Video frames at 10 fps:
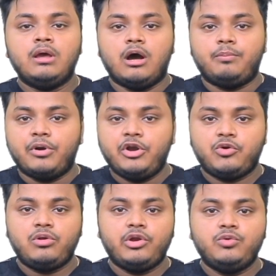a
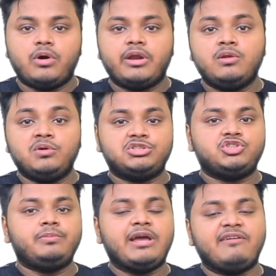particular URL which
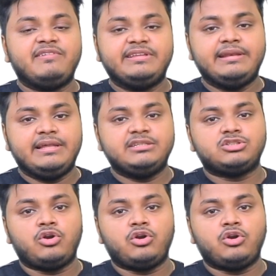should be having the least